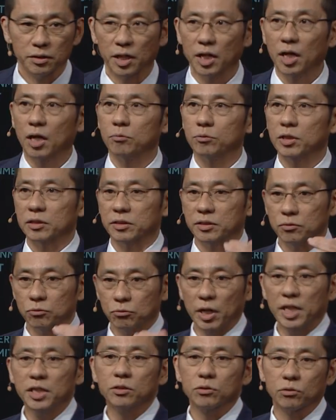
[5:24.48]
they have the
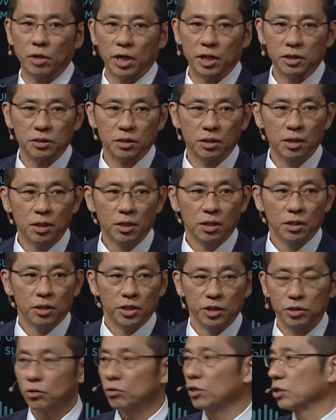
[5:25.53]
weight class
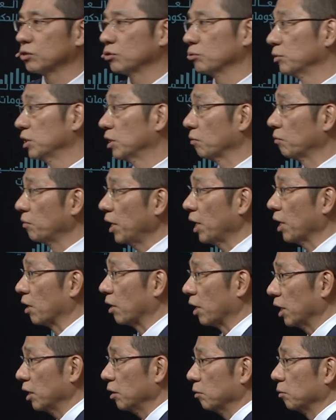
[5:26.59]
in order to be the fair,
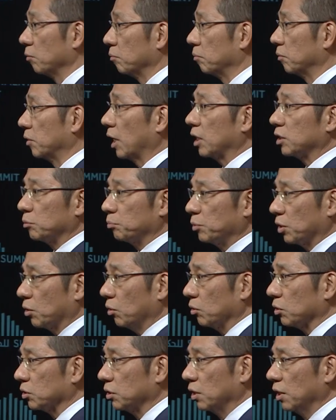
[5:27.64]
right? That's
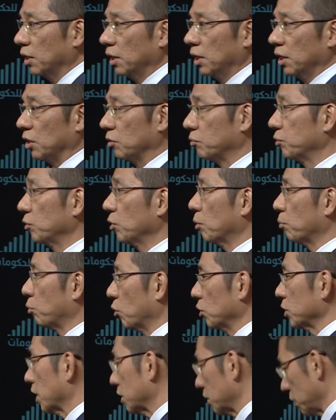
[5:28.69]
because if you are
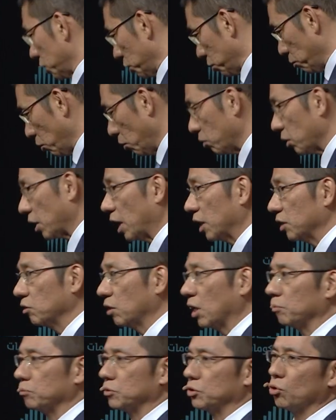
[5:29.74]
born as a small guy, you
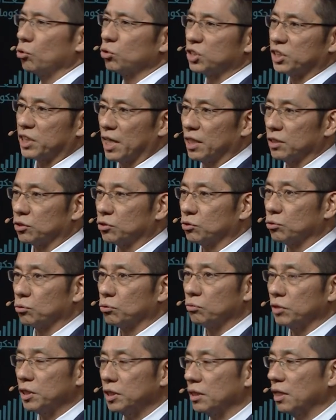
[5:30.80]
have no chance to
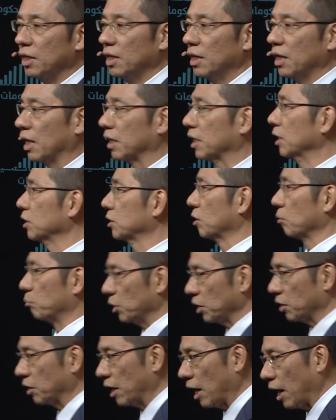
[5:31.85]
win against a
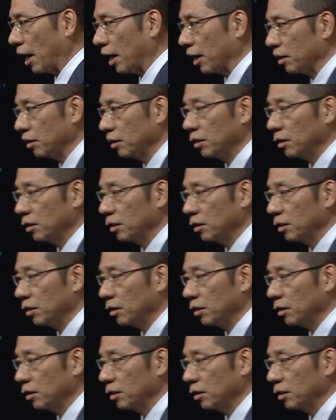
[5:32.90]
big guy.